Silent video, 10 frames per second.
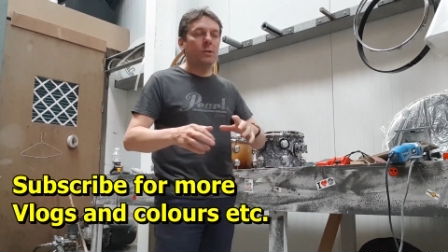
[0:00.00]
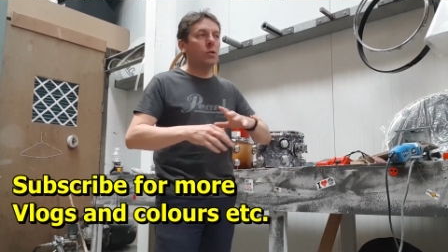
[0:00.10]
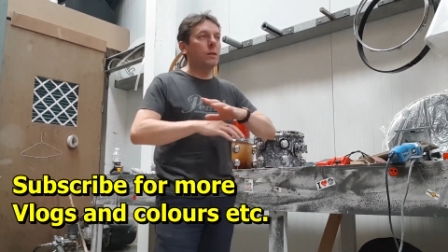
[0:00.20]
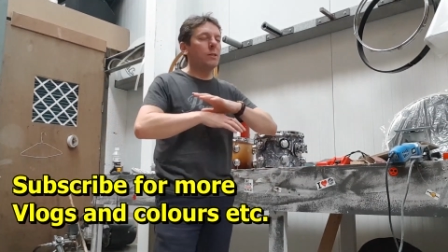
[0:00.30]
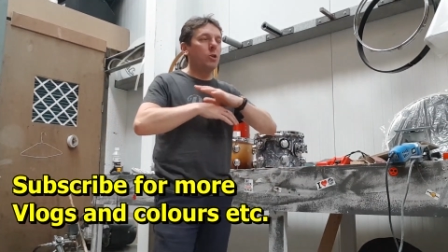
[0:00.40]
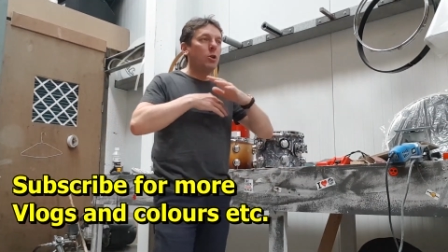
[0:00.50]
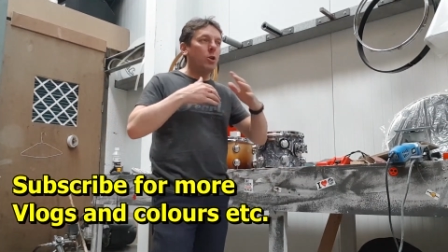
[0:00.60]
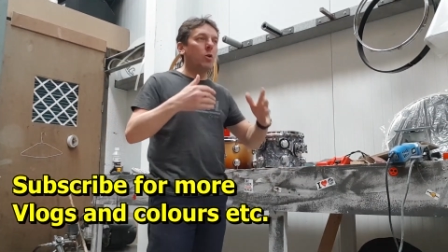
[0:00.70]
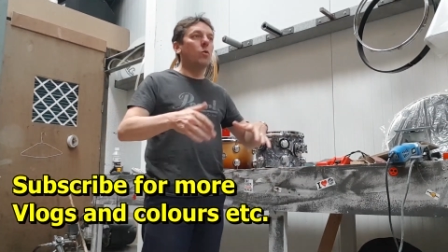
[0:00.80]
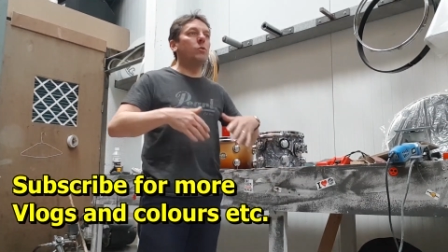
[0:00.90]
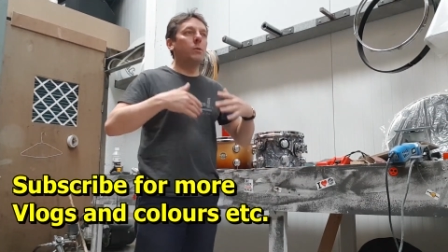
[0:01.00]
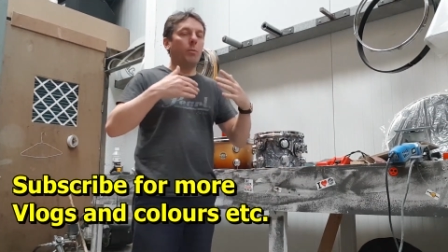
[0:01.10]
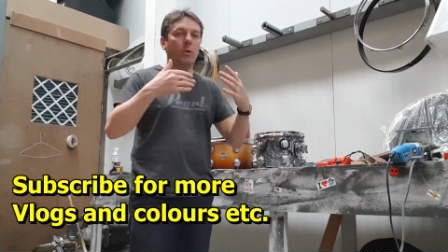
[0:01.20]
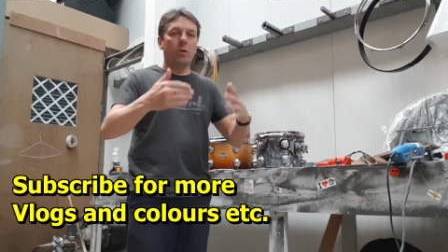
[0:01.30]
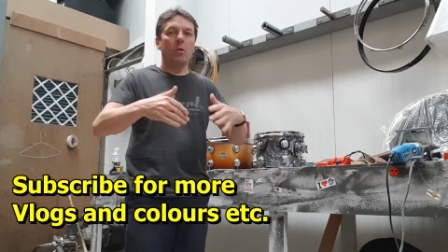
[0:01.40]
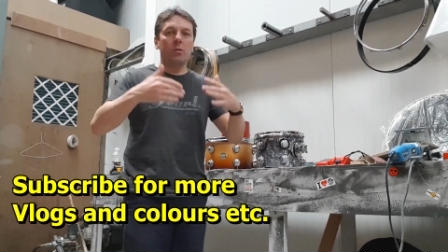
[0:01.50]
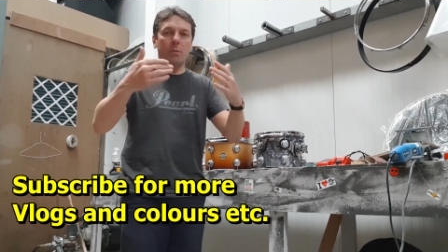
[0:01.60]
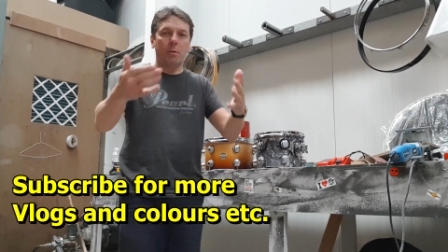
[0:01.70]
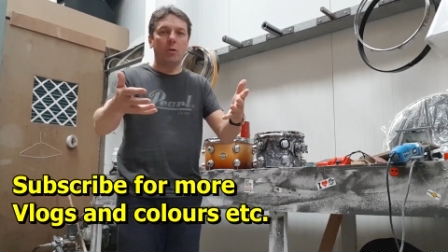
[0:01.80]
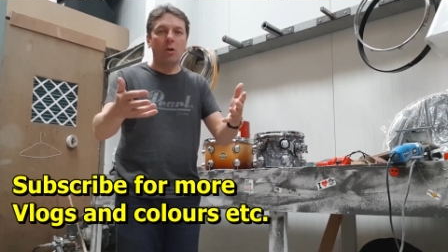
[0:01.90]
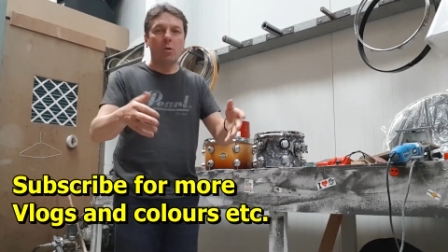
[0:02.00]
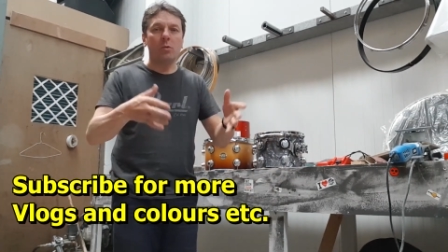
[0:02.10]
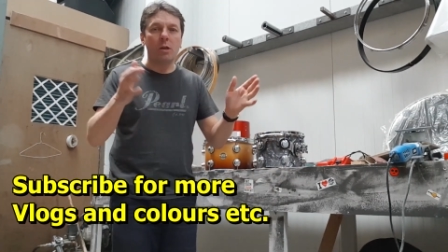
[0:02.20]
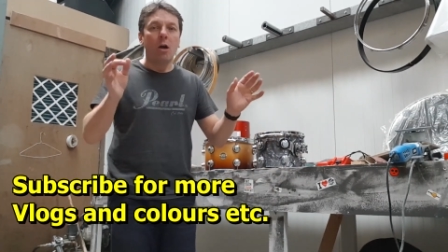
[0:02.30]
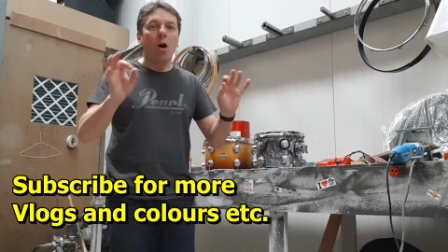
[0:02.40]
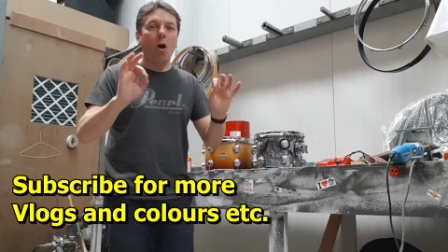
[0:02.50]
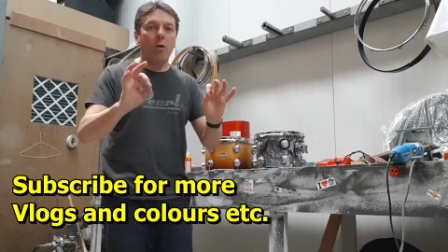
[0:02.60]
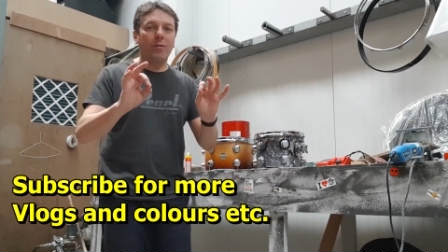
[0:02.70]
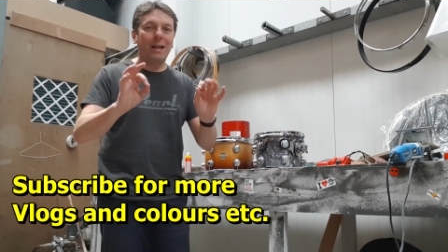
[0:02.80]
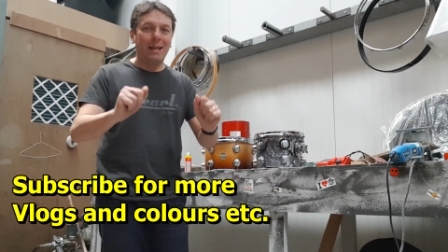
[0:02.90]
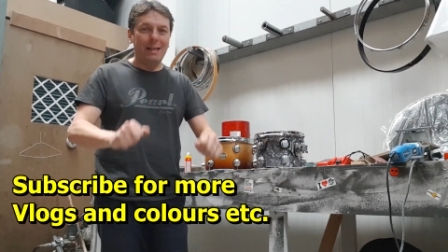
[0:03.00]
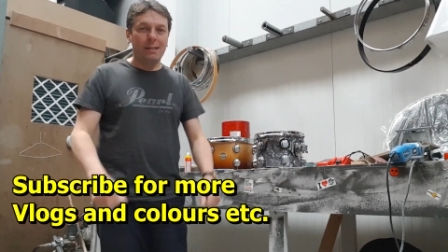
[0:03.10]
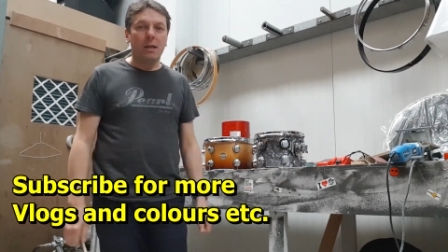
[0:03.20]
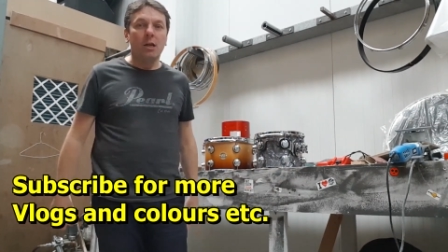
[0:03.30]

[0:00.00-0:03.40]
So there's loads upon loads upon loads of colours.